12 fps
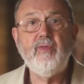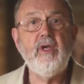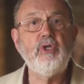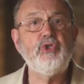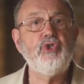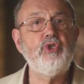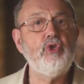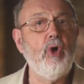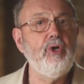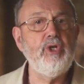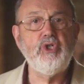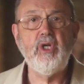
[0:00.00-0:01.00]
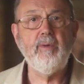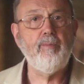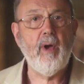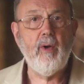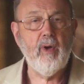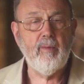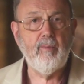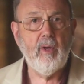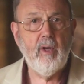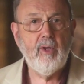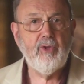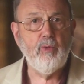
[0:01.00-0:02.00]
the astonishing poem
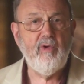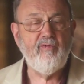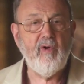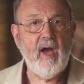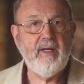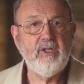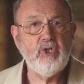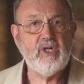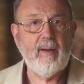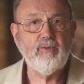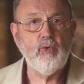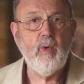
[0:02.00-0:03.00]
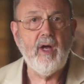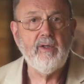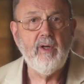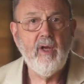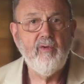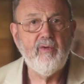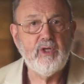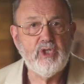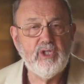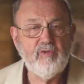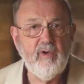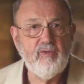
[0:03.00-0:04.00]
that we find in chapter 1,
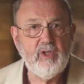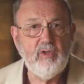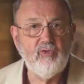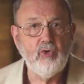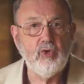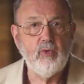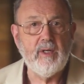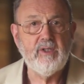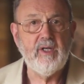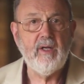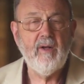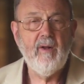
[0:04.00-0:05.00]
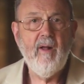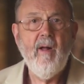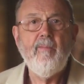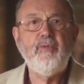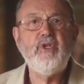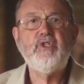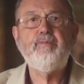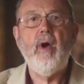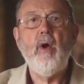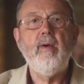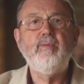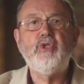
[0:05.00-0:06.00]
verses 15 through 20. This
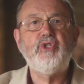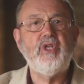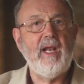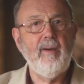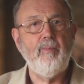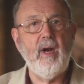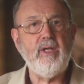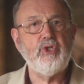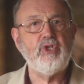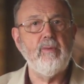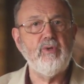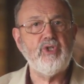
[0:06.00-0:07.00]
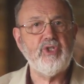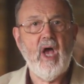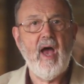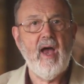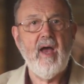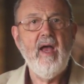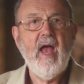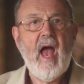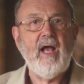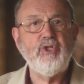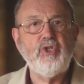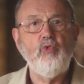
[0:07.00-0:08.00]
poem celebrates the Messiah
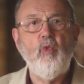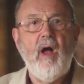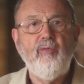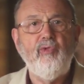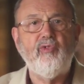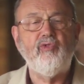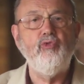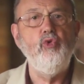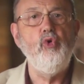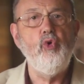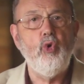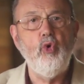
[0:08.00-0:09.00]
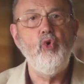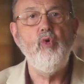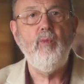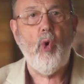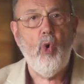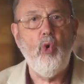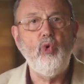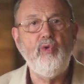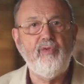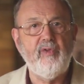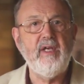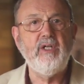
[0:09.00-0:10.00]
as the one through whom all
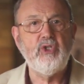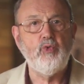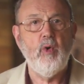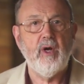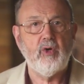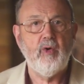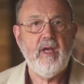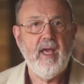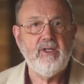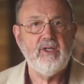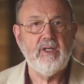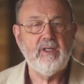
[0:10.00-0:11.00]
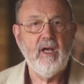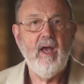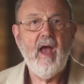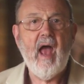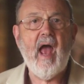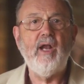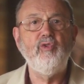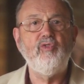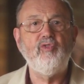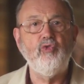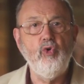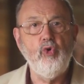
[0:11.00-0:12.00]
things were created and
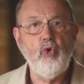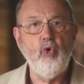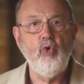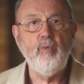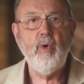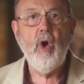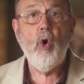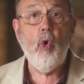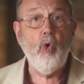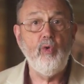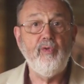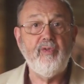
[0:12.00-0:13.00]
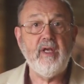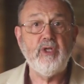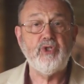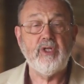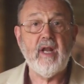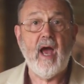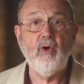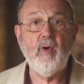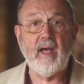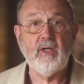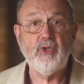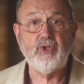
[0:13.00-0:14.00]
through whom all things are now
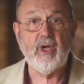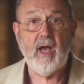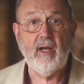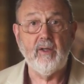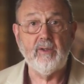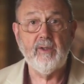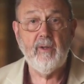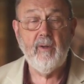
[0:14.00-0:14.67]
reconciled.